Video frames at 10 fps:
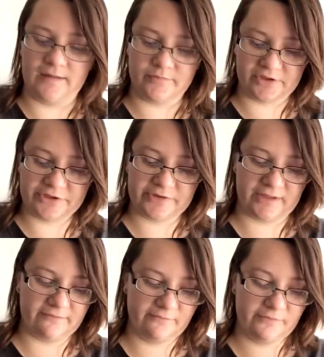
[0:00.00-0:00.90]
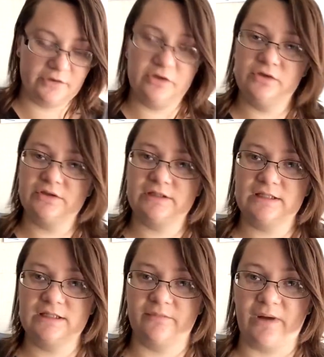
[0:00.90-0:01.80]
brushes that I've
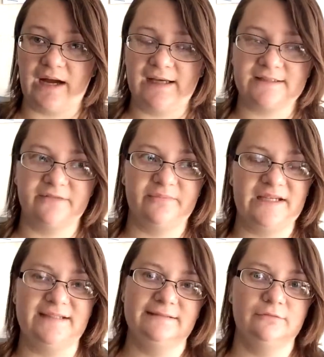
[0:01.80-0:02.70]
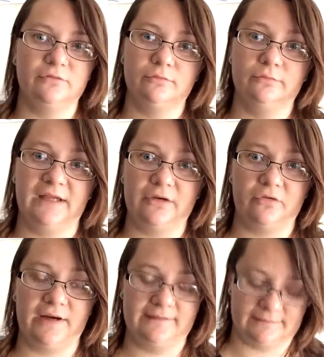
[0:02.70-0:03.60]
used in the past have been not that
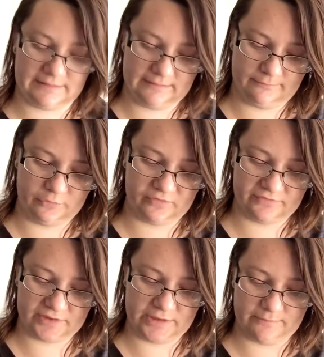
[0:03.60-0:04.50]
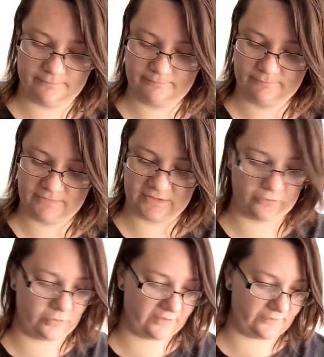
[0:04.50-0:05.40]
great, and they obviously
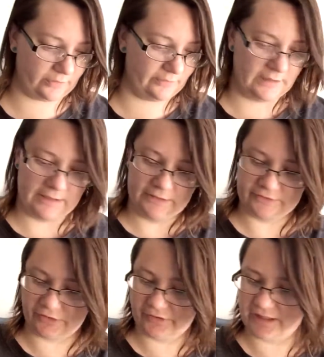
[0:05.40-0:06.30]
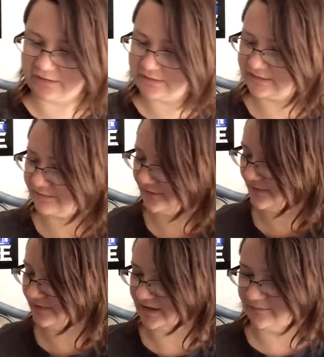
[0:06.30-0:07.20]
don't work well. So here is the
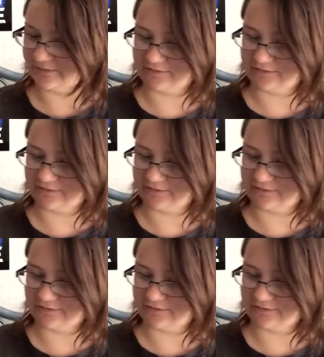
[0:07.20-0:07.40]
Vamp stamp